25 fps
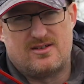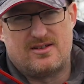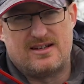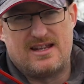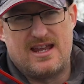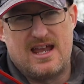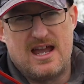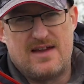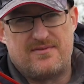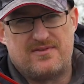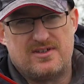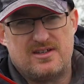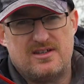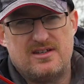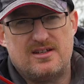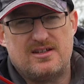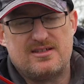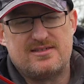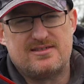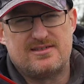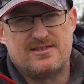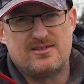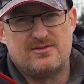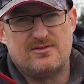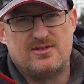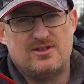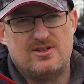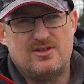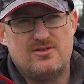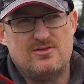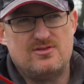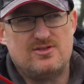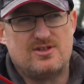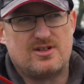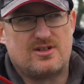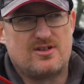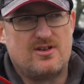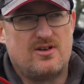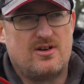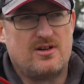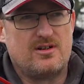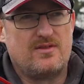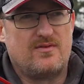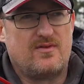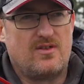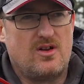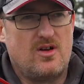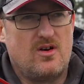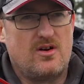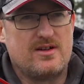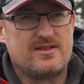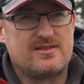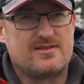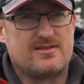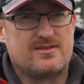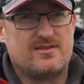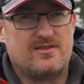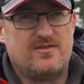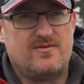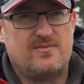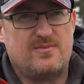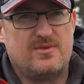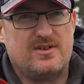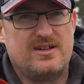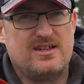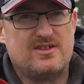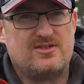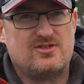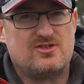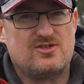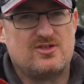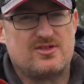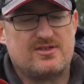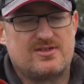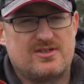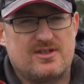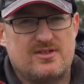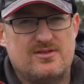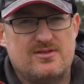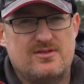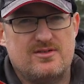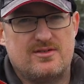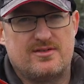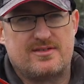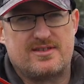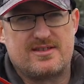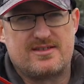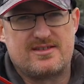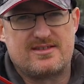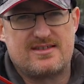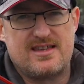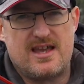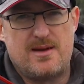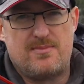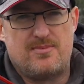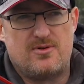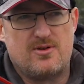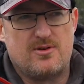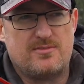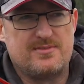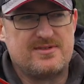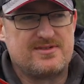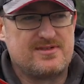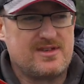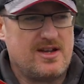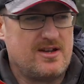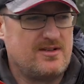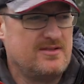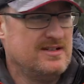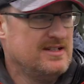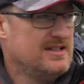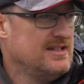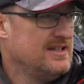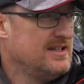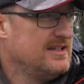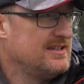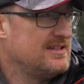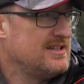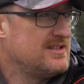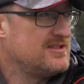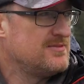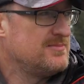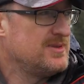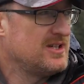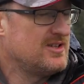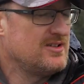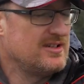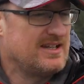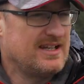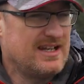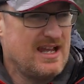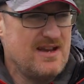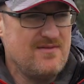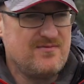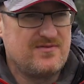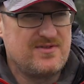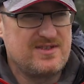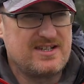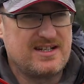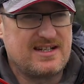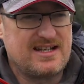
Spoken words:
heavier. You can still use your kind of light stuff, but it's just another step up. So this would be good again for the